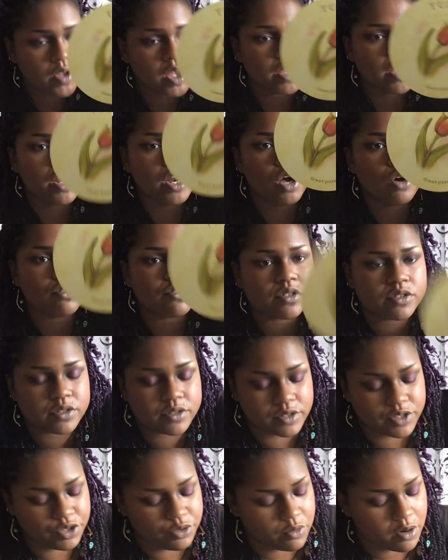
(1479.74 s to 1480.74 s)

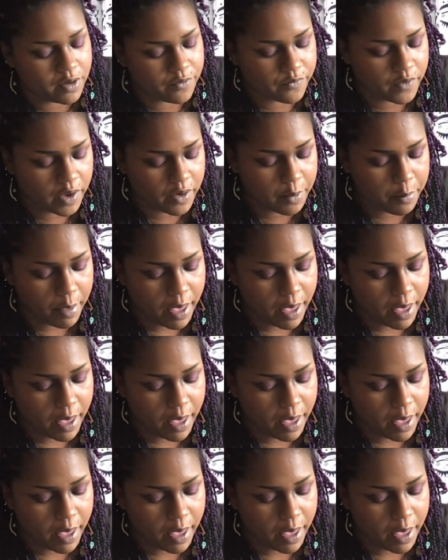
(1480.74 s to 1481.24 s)
You are very